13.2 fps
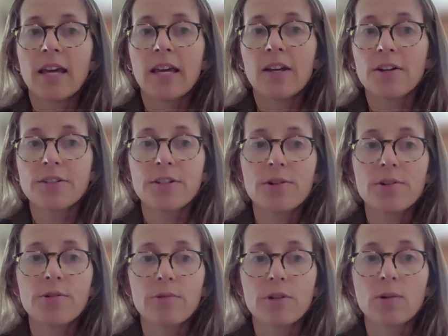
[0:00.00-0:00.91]
It
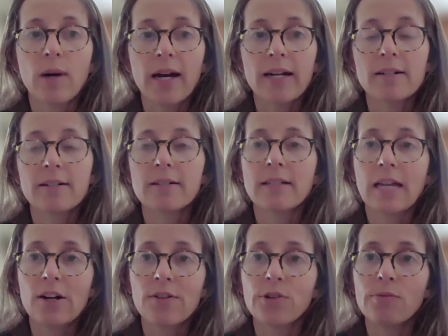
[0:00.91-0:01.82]
also required
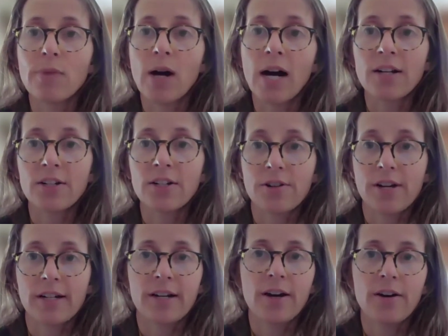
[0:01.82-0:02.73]
careful monitoring